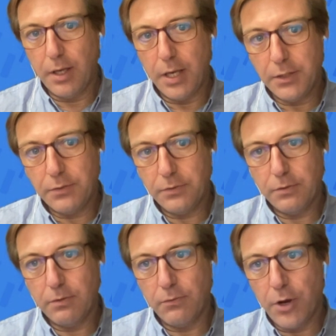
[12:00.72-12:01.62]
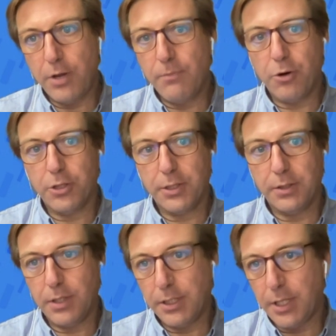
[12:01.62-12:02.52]
is very
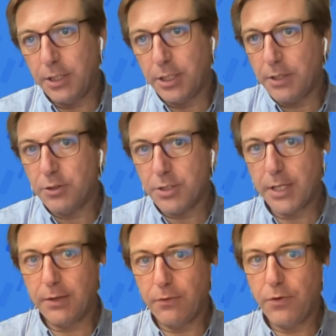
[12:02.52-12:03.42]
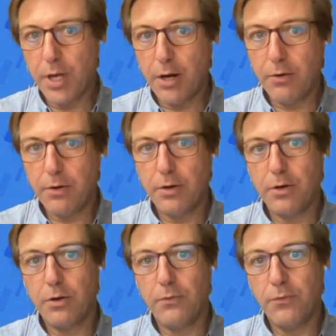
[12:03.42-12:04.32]
important. At the Internet Society, we are
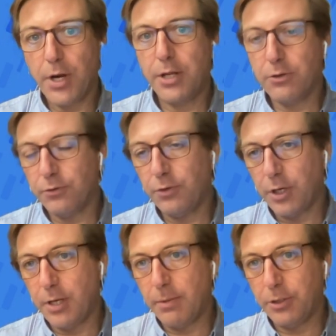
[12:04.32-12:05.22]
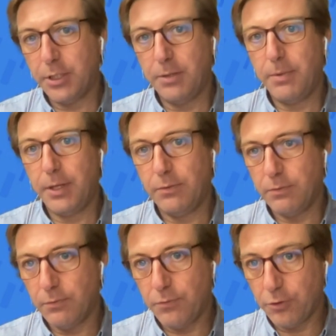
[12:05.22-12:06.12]
very concerned about the debate
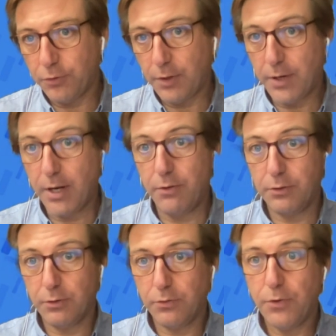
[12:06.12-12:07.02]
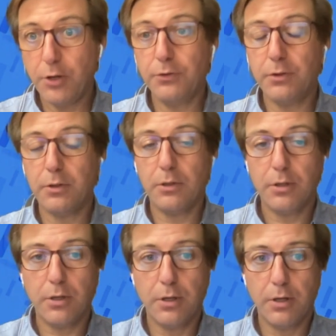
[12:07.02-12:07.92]
for several reasons. First,
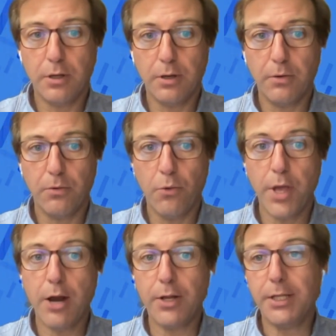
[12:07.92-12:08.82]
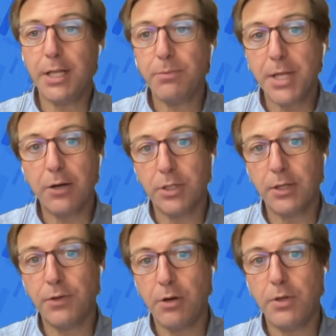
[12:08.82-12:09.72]
we are in deep doubt
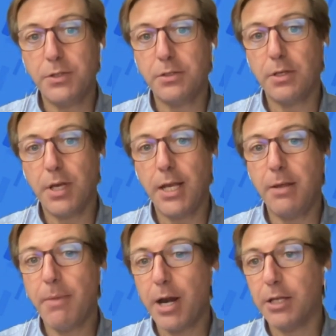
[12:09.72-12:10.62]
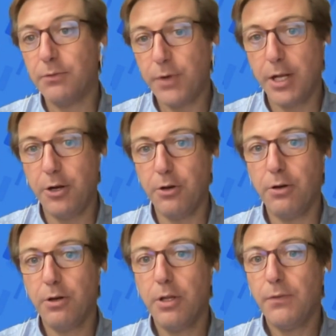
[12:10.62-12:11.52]
that there is any market failure
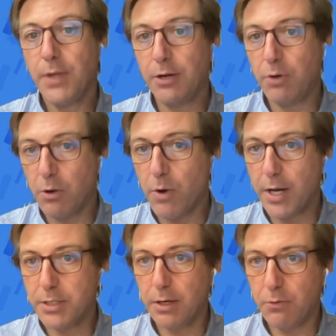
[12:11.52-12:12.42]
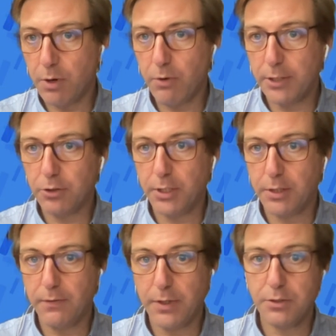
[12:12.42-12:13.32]
that requires regulatory
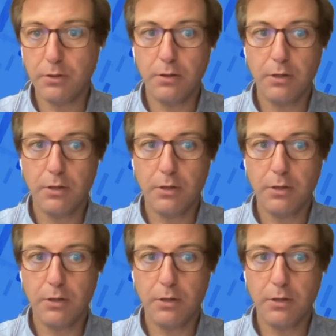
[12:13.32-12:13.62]
intervention.